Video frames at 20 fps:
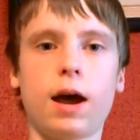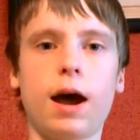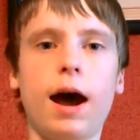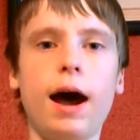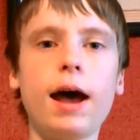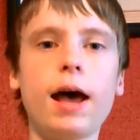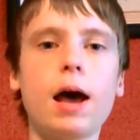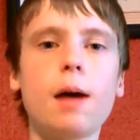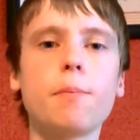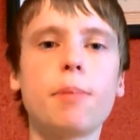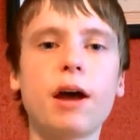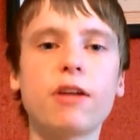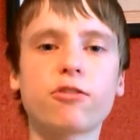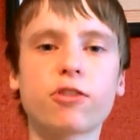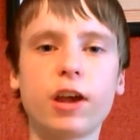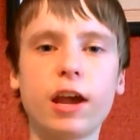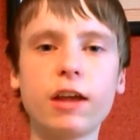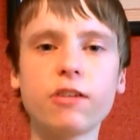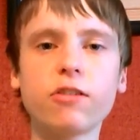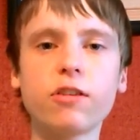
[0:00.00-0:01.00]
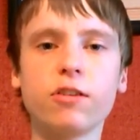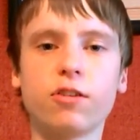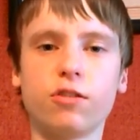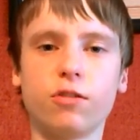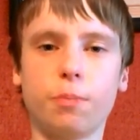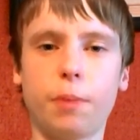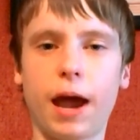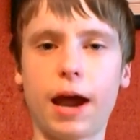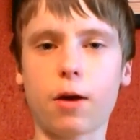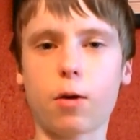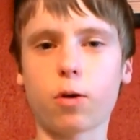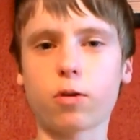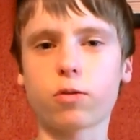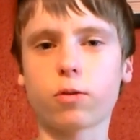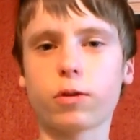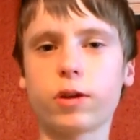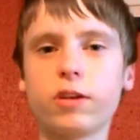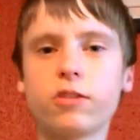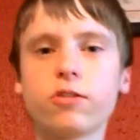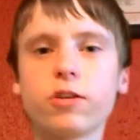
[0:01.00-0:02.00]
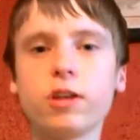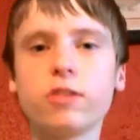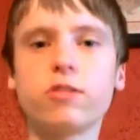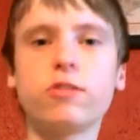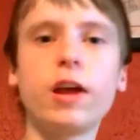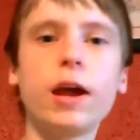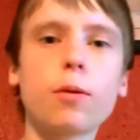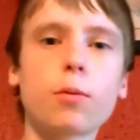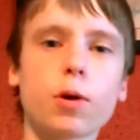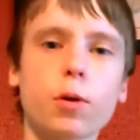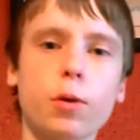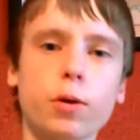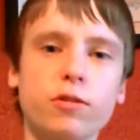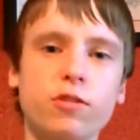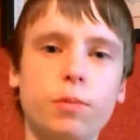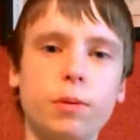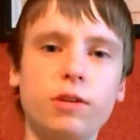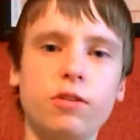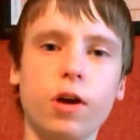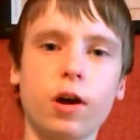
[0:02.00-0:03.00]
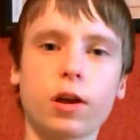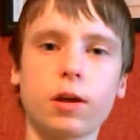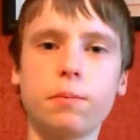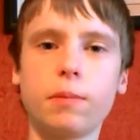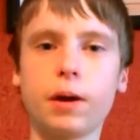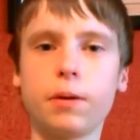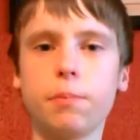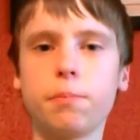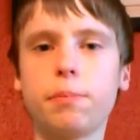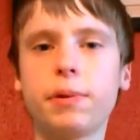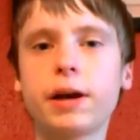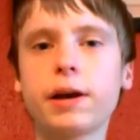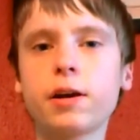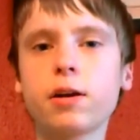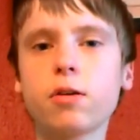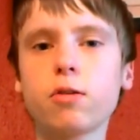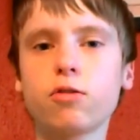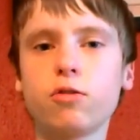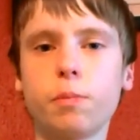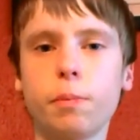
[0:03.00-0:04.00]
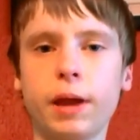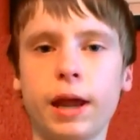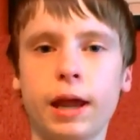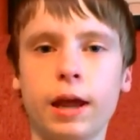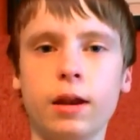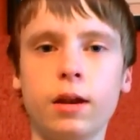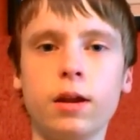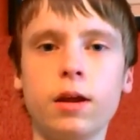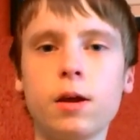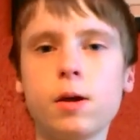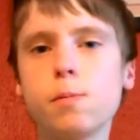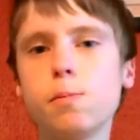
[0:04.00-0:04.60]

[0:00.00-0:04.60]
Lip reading: Hi, I'm Patrick Hansen, this is Pack Horse World History, and today we're going to be talking about Imperial Japan.